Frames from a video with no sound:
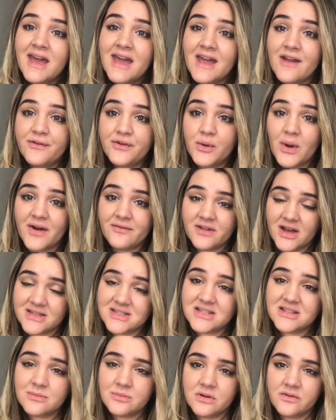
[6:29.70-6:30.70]
if you have not
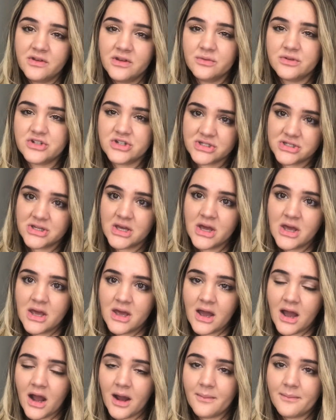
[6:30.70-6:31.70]
seen the movie, which is,
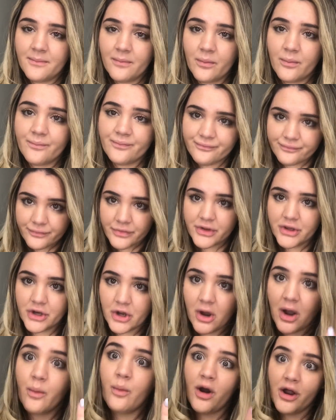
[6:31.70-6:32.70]
you
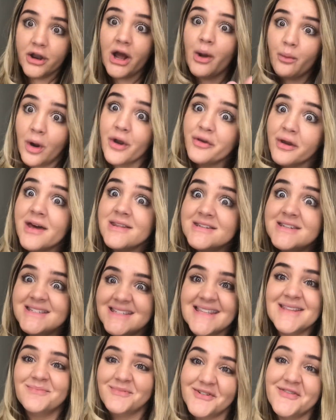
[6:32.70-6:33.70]
know, I want you guys to
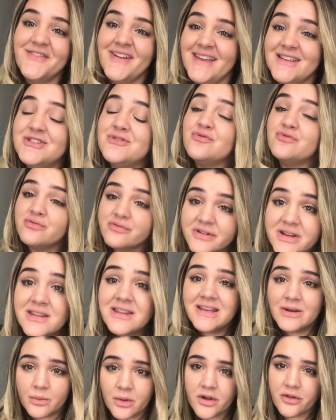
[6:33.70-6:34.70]
see the movie. It's
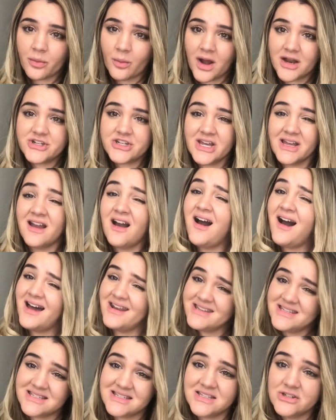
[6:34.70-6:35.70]
really worth watching,
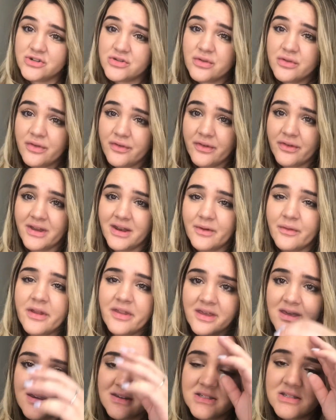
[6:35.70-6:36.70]
honestly, truthfully, it
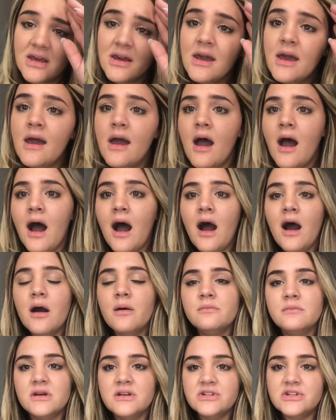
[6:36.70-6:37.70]
really is.
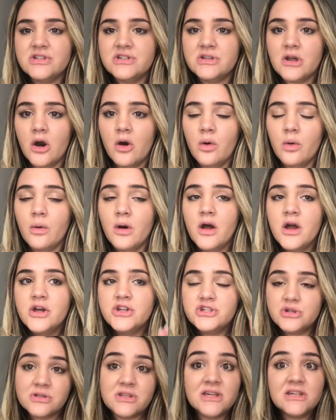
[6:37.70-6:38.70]
So
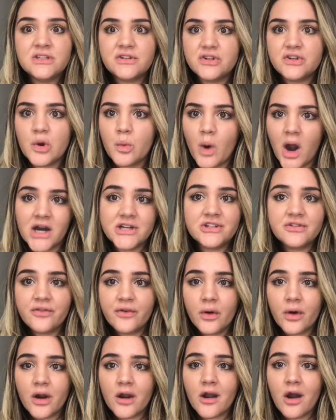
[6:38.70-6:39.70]
two things to watch
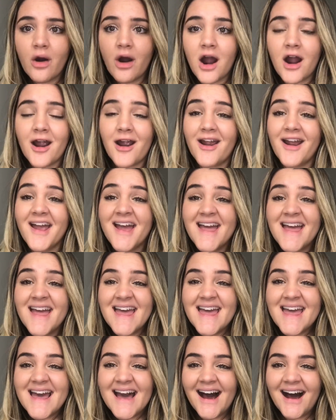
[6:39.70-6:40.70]
for are
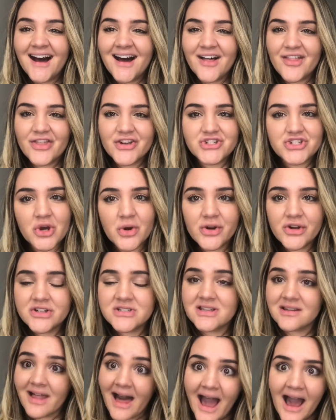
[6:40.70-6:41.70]
the
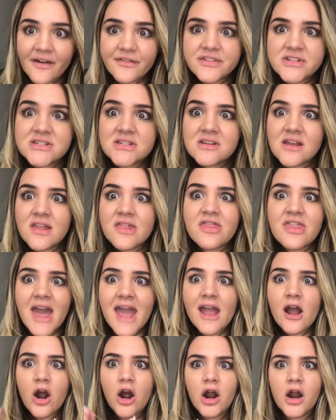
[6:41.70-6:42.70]
Joker's laughs.
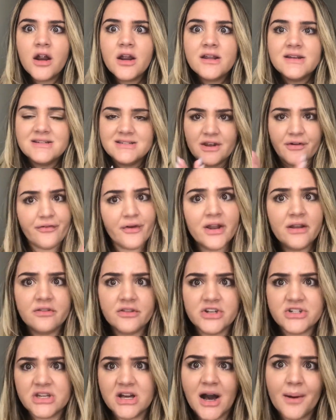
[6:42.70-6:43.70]
They are different.
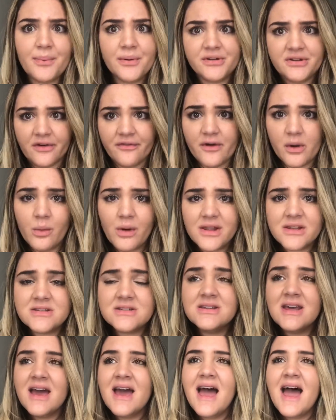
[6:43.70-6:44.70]
There's a couple different
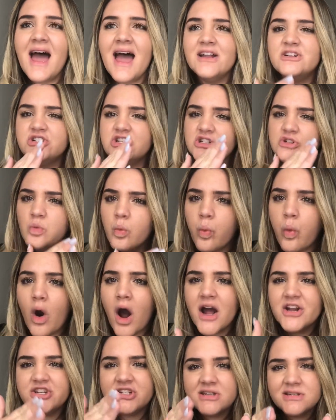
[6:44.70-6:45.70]
ones. And just
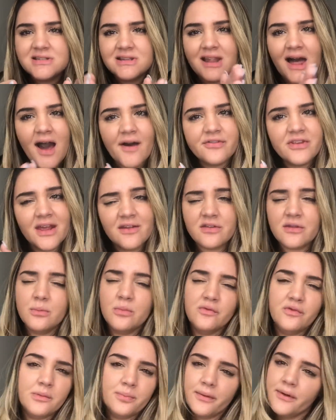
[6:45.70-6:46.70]
watch his laughs as the
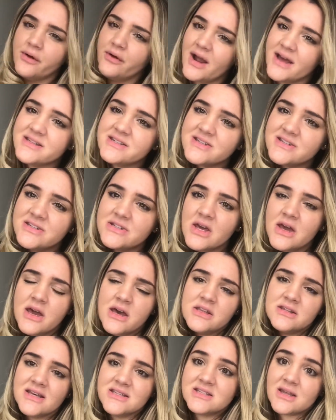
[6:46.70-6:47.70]
movie progresses.
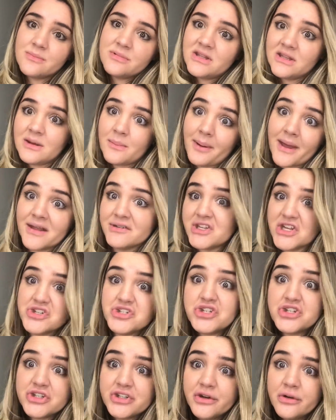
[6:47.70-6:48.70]
That's something to pay
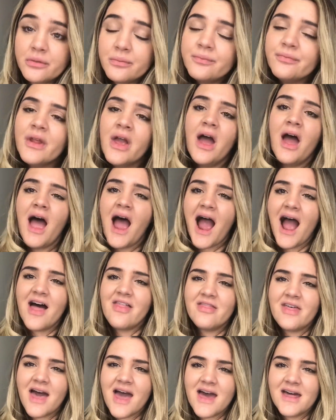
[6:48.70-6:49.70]
attention to.
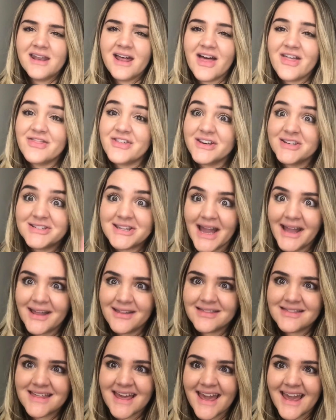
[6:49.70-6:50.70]
And then the
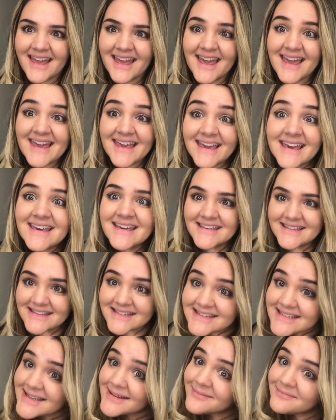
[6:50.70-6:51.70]
second thing
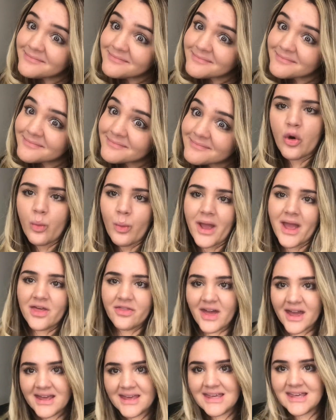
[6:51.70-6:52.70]
is the way
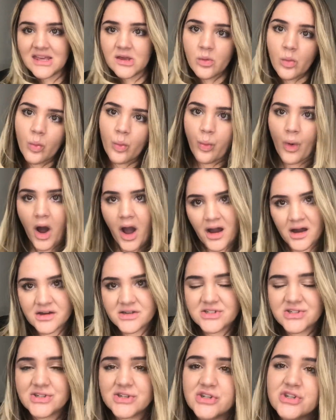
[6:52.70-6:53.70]
that he
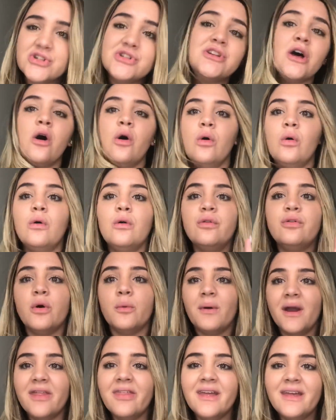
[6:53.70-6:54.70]
walks. So the
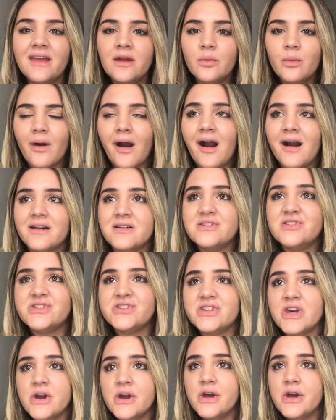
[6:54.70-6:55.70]
way that he walks